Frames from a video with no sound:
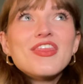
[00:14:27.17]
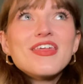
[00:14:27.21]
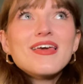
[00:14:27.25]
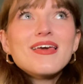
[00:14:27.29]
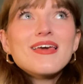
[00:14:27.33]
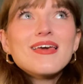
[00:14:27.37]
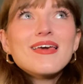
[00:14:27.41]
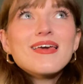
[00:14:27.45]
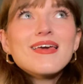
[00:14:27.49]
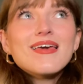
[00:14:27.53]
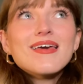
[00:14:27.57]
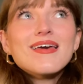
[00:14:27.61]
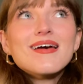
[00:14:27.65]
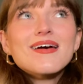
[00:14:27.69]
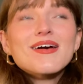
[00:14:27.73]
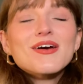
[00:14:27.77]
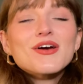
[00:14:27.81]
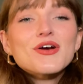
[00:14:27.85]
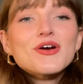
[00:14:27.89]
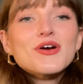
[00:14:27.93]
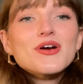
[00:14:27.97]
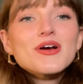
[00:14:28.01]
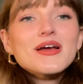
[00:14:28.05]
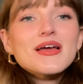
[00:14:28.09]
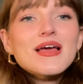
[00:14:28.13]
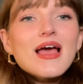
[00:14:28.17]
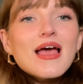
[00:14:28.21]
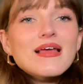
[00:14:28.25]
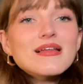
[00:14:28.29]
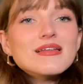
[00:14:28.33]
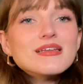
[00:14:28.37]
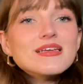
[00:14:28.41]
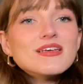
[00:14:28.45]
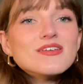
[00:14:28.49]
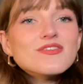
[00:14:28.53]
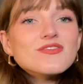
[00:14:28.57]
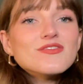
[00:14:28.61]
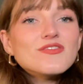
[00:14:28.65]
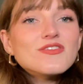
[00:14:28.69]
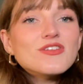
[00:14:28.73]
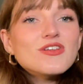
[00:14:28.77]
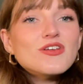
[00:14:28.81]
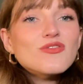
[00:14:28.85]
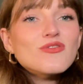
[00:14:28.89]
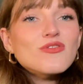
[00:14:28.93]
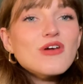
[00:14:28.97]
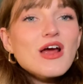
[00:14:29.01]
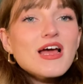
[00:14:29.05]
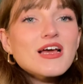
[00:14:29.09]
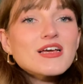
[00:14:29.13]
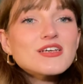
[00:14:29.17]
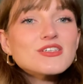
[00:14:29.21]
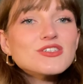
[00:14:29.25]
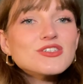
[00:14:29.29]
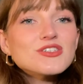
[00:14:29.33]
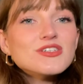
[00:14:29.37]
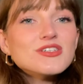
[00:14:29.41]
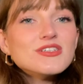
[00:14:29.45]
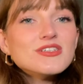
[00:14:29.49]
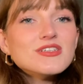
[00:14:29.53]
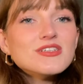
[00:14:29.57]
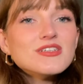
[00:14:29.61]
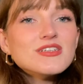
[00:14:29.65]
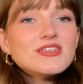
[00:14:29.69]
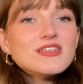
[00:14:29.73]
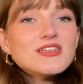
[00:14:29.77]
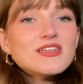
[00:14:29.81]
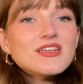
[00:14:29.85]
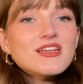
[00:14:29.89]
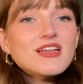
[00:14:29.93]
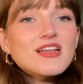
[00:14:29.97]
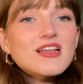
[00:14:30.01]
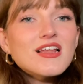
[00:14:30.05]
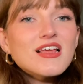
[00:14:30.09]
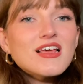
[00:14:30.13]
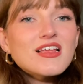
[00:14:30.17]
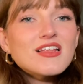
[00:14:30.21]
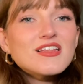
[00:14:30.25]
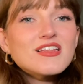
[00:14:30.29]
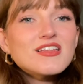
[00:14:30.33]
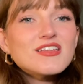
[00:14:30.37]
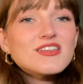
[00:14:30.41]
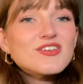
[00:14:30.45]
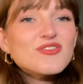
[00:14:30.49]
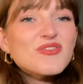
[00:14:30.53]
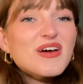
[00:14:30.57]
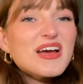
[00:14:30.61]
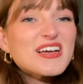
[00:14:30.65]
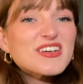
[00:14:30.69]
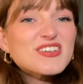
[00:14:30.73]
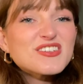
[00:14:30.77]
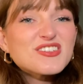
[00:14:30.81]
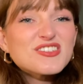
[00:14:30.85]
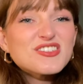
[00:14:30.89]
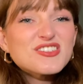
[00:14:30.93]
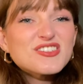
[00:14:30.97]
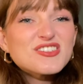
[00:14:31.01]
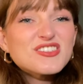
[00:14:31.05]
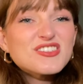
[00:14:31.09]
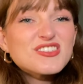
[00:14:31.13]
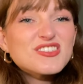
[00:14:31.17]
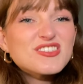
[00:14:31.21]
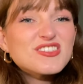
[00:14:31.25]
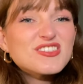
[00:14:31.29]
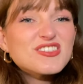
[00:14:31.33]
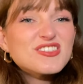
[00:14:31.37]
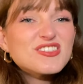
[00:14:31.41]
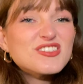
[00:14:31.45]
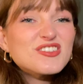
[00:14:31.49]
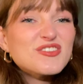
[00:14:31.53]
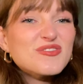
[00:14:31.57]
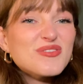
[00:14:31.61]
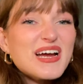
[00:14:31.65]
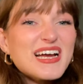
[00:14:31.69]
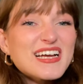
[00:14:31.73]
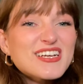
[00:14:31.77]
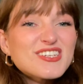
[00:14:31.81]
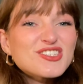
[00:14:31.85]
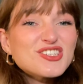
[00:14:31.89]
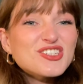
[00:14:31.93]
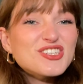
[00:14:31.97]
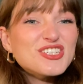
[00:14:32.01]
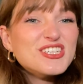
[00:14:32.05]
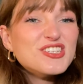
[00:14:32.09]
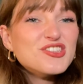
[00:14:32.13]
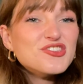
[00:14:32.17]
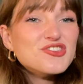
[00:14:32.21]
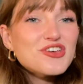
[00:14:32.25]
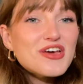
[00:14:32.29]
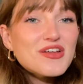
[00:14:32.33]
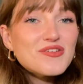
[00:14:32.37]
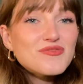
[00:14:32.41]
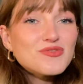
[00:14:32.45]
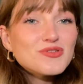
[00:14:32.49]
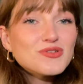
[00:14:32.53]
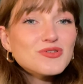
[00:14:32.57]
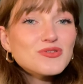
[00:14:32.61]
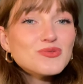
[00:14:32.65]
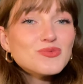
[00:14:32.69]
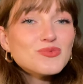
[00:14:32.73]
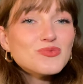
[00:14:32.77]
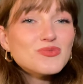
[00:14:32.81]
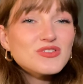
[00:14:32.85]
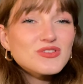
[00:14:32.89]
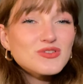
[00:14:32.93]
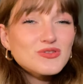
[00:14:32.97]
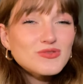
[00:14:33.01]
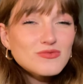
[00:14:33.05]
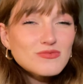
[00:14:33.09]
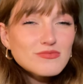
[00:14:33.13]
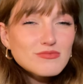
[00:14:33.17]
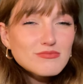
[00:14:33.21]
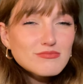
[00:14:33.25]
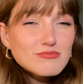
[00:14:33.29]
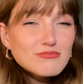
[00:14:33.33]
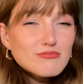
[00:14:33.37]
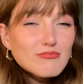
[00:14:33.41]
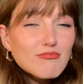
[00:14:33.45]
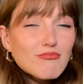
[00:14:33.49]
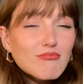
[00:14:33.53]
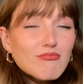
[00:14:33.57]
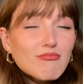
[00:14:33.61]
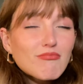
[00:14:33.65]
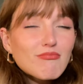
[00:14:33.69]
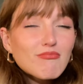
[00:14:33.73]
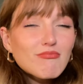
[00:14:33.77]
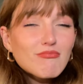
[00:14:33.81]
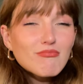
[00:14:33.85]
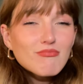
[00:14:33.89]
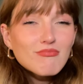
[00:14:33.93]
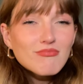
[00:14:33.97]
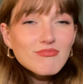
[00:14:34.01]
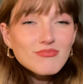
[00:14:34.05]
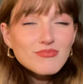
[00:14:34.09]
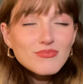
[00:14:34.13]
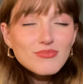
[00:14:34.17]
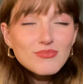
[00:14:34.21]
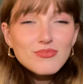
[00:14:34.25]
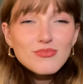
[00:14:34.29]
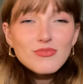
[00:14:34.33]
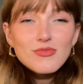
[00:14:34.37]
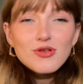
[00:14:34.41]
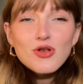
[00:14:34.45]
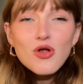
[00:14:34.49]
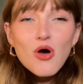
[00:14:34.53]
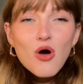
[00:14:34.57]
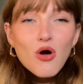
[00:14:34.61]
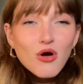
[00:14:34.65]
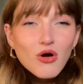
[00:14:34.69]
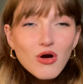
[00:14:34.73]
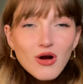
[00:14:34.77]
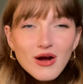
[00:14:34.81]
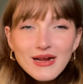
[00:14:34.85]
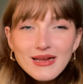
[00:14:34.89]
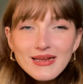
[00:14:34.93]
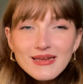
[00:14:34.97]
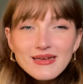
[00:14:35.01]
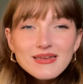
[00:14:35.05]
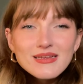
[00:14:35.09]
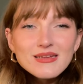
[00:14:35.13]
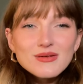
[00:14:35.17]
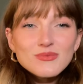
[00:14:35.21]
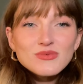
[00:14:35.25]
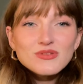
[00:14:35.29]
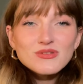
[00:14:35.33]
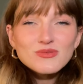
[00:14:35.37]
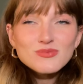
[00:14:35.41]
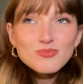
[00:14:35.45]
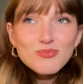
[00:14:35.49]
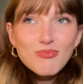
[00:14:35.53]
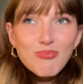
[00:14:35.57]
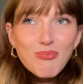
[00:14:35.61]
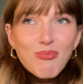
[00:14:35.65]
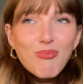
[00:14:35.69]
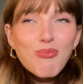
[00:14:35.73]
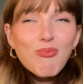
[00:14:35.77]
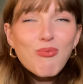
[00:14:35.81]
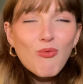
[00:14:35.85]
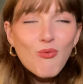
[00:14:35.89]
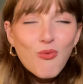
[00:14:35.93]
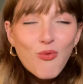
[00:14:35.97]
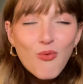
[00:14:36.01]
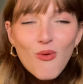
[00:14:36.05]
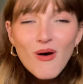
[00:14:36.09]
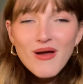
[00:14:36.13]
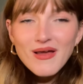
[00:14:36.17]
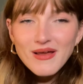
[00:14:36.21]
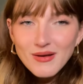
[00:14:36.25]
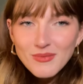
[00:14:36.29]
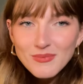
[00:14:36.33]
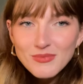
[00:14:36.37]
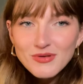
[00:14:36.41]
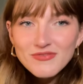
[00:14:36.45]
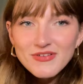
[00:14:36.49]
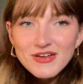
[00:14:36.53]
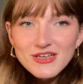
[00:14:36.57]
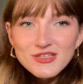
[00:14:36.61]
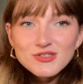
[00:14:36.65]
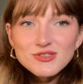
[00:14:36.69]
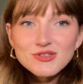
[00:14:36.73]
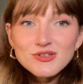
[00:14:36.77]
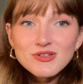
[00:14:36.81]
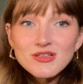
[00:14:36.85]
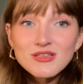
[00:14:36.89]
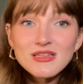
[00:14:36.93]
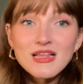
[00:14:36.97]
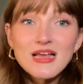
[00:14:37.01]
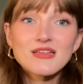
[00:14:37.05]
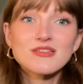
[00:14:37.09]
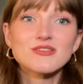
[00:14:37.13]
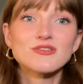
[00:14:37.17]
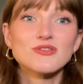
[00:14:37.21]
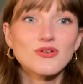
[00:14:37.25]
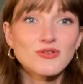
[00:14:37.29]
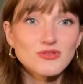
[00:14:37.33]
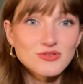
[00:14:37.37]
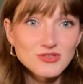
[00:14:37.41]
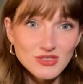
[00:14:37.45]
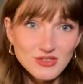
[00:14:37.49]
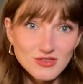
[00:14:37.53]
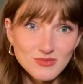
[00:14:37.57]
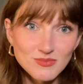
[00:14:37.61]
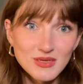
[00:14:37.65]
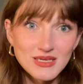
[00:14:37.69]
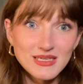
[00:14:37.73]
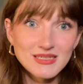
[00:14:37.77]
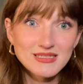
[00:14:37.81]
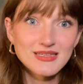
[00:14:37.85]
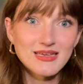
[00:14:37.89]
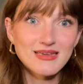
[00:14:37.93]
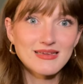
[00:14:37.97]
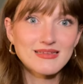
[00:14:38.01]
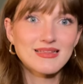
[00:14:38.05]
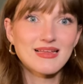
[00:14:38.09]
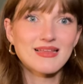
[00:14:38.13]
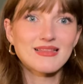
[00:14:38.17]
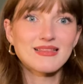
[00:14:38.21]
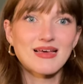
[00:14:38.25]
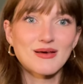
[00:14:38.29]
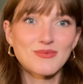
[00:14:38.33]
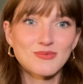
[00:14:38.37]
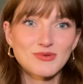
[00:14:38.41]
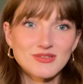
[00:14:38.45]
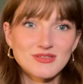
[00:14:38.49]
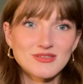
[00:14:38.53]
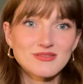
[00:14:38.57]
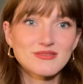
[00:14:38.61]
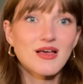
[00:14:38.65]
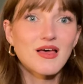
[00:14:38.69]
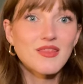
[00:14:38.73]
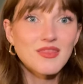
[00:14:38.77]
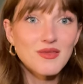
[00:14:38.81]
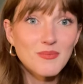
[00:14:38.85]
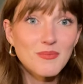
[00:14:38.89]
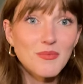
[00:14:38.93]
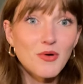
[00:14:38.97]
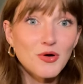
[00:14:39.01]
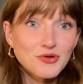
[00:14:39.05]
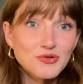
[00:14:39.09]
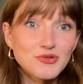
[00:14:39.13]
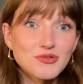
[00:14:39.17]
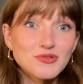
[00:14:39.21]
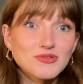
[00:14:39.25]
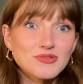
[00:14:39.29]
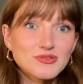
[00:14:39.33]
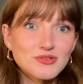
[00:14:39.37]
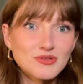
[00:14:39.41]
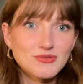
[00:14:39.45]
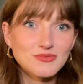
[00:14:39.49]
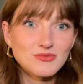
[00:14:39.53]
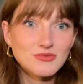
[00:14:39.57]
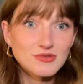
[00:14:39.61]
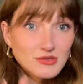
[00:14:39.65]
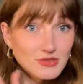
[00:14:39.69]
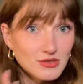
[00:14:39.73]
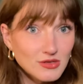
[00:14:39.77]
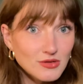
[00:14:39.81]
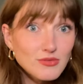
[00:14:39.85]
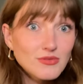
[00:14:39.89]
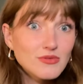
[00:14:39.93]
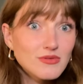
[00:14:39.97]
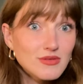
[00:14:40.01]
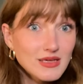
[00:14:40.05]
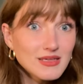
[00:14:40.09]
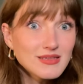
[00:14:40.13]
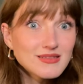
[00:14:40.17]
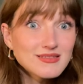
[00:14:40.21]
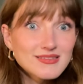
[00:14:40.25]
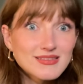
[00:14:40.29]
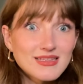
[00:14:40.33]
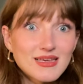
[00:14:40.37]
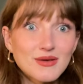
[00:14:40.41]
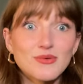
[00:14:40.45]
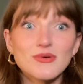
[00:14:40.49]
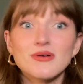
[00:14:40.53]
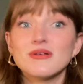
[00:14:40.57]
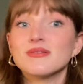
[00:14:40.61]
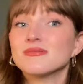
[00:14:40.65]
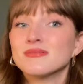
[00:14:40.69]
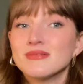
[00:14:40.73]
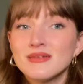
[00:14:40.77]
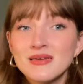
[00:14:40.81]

the creative direction and direct direction in general was not great. It was quite unprofessional and that's not just me saying that, that was other models who do this. They were